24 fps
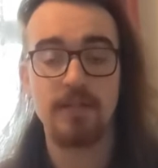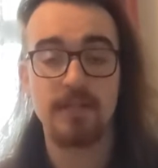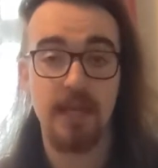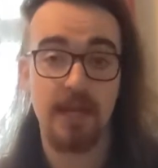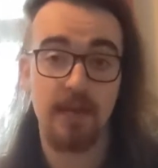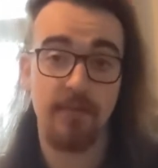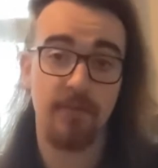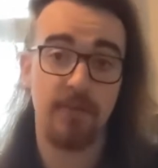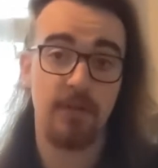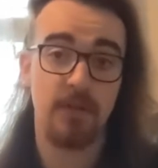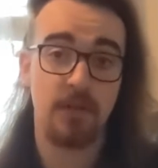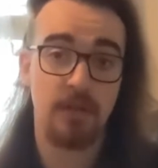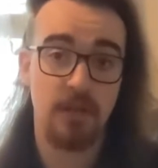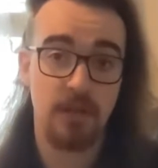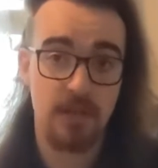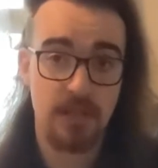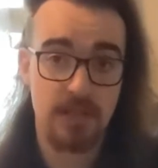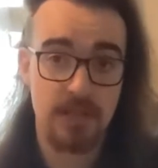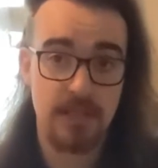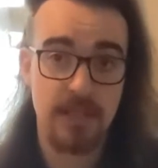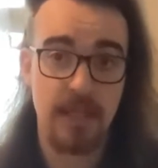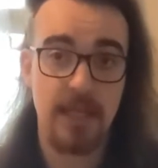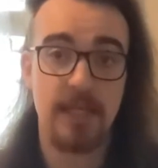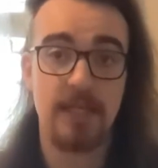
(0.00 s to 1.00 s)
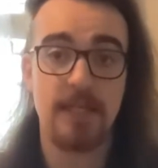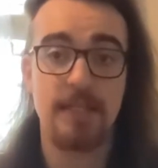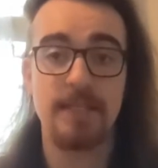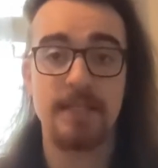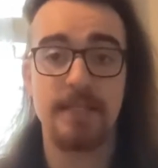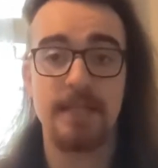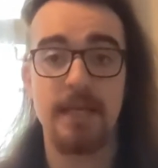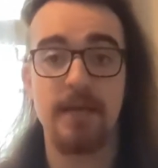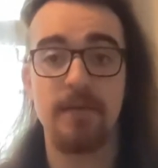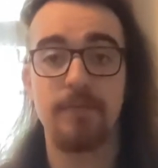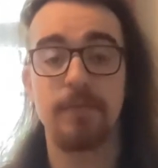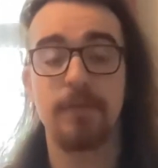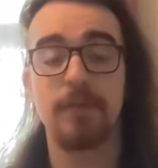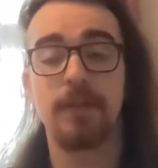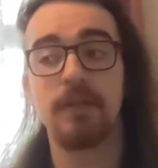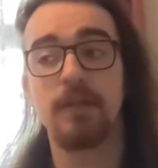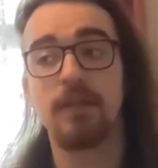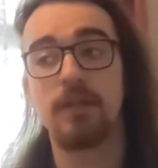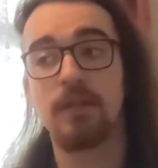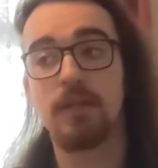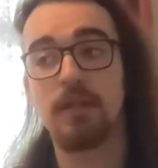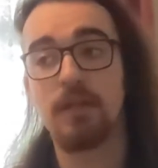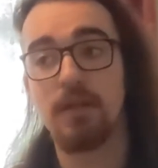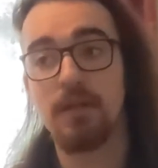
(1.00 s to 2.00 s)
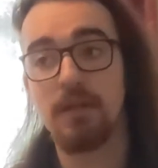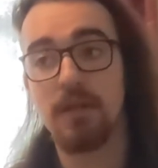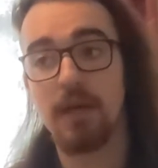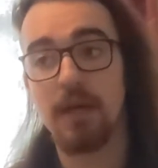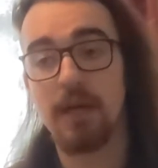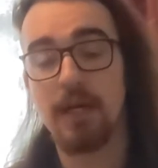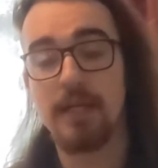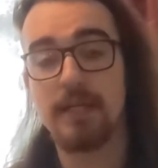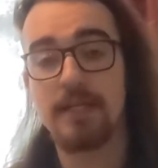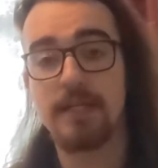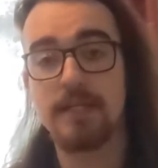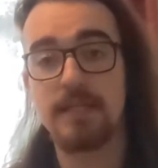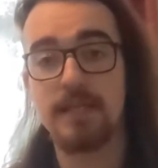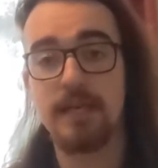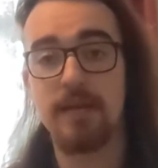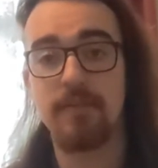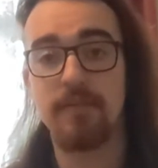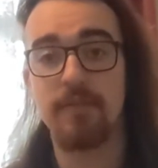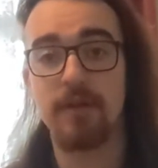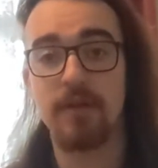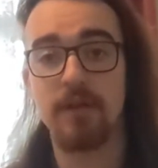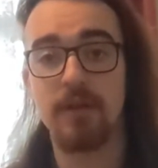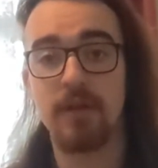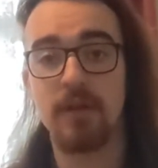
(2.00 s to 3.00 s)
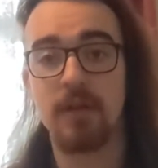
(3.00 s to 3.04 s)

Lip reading: 7, 10, 7, 9, 7.